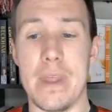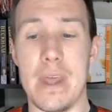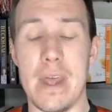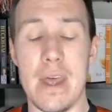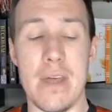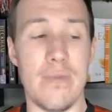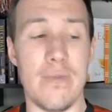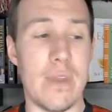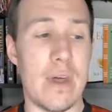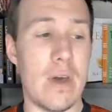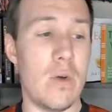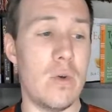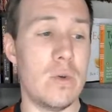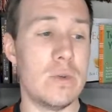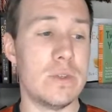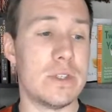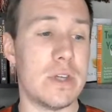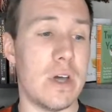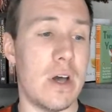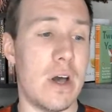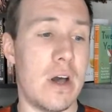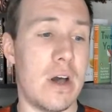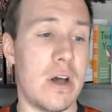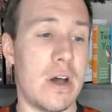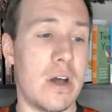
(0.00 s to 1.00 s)
And those
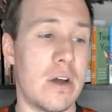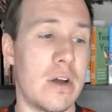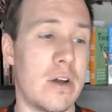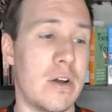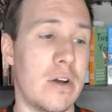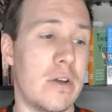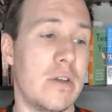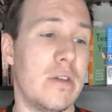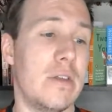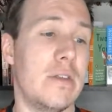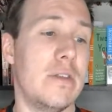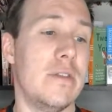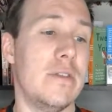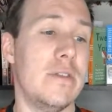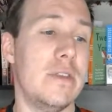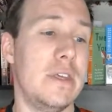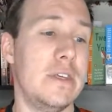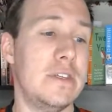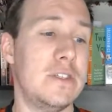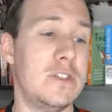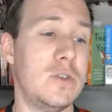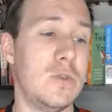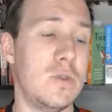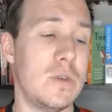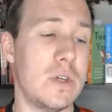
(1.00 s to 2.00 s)
are
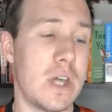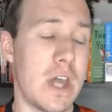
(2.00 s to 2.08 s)
these two